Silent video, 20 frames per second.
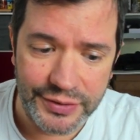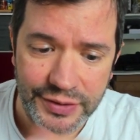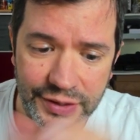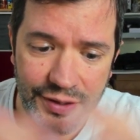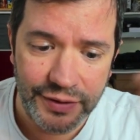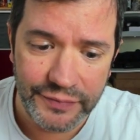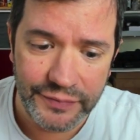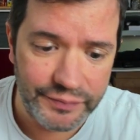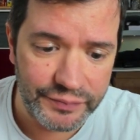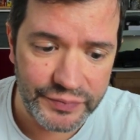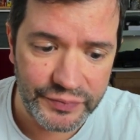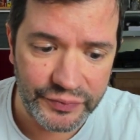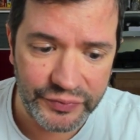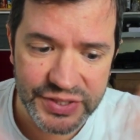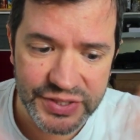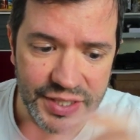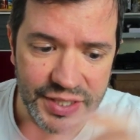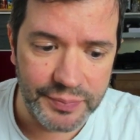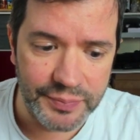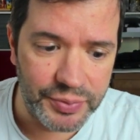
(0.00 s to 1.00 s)
The
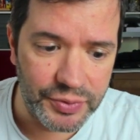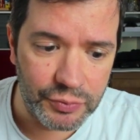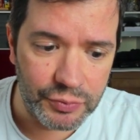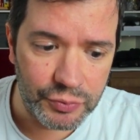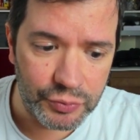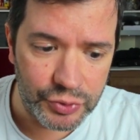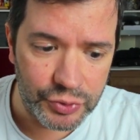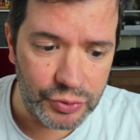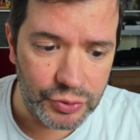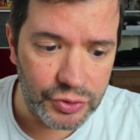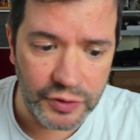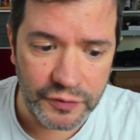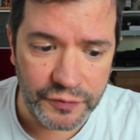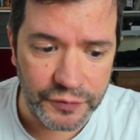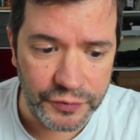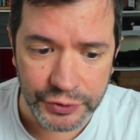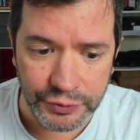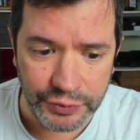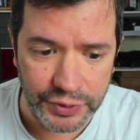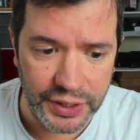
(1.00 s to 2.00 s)
simple rule of
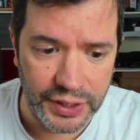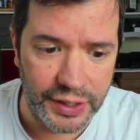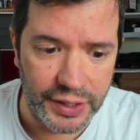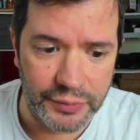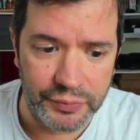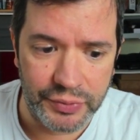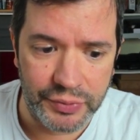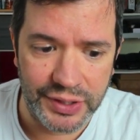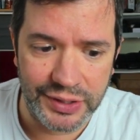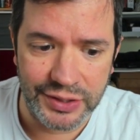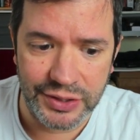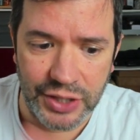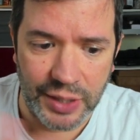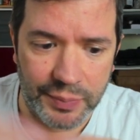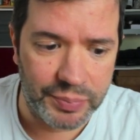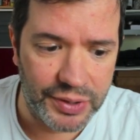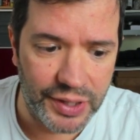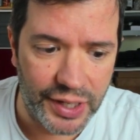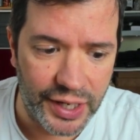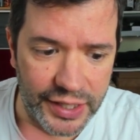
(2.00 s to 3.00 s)
three that we
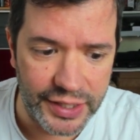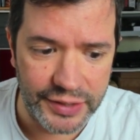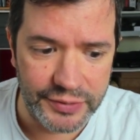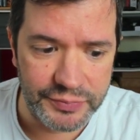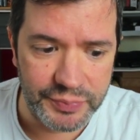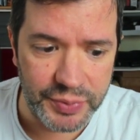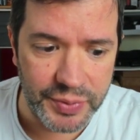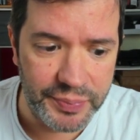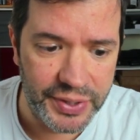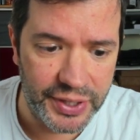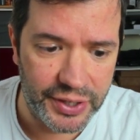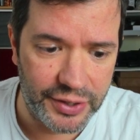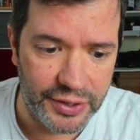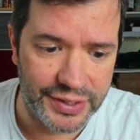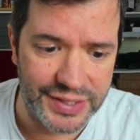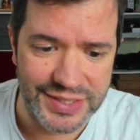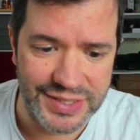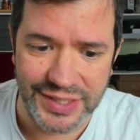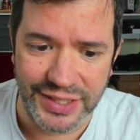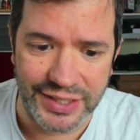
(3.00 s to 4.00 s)
apply in
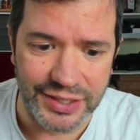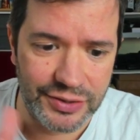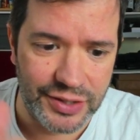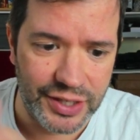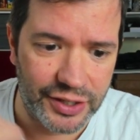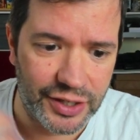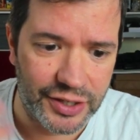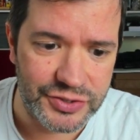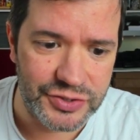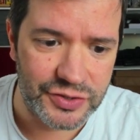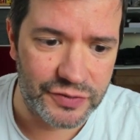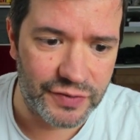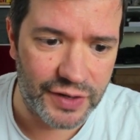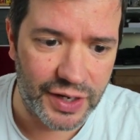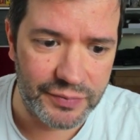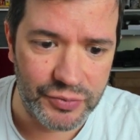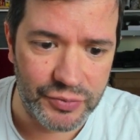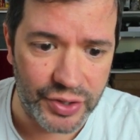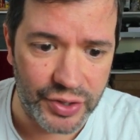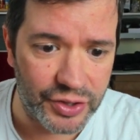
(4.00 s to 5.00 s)
preparedness, like you cannot survive
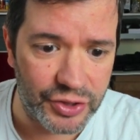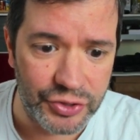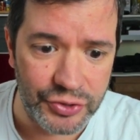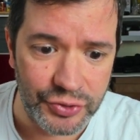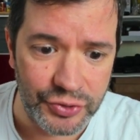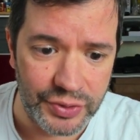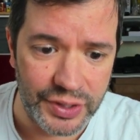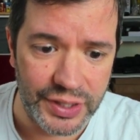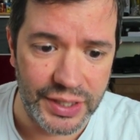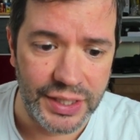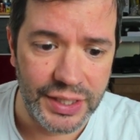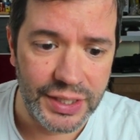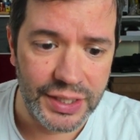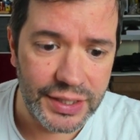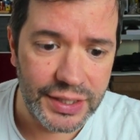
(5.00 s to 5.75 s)
more than three